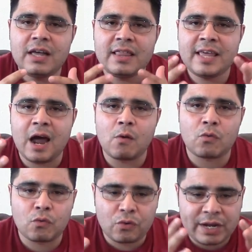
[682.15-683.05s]
They
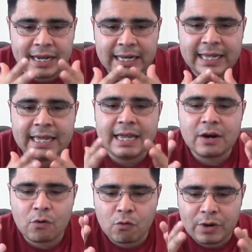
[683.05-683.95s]
are really,
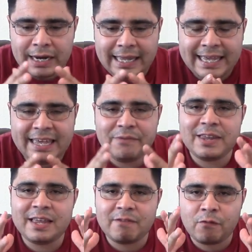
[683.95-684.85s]
really
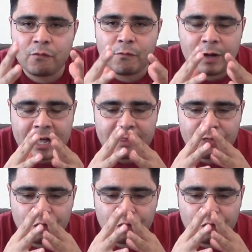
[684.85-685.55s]
giving it uh,